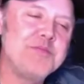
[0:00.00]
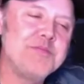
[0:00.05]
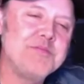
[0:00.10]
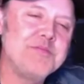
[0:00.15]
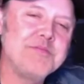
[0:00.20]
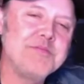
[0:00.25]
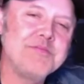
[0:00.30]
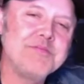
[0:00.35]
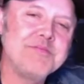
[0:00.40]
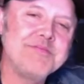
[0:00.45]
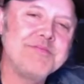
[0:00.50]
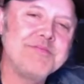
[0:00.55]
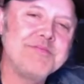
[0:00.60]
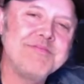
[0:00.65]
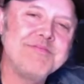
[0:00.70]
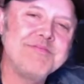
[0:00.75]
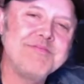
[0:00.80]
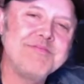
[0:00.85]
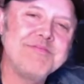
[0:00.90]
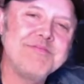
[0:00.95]

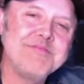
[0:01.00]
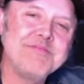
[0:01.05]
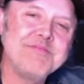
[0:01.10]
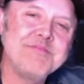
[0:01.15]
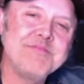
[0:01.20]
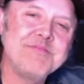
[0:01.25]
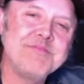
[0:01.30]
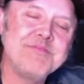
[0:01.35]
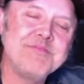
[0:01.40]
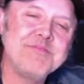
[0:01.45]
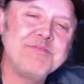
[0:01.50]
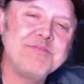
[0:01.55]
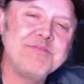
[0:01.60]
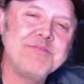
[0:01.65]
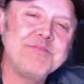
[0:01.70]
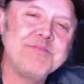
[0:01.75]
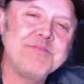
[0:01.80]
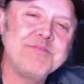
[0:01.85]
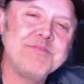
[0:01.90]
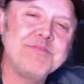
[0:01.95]

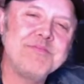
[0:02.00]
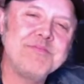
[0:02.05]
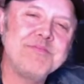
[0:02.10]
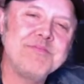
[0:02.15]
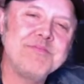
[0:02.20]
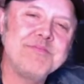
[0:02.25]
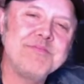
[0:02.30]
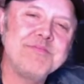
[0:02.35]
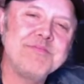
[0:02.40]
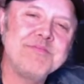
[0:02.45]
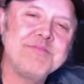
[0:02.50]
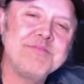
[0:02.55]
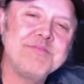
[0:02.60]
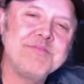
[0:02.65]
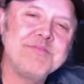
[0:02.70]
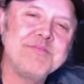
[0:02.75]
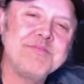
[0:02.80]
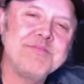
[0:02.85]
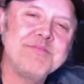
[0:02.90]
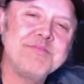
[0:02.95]

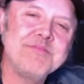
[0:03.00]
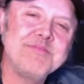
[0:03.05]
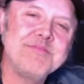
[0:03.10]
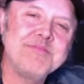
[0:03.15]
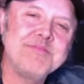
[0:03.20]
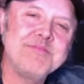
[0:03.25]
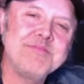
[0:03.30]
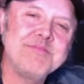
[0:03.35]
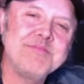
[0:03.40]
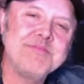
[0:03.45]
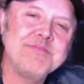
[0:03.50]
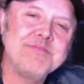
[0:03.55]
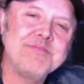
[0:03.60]
The person shown says nothing.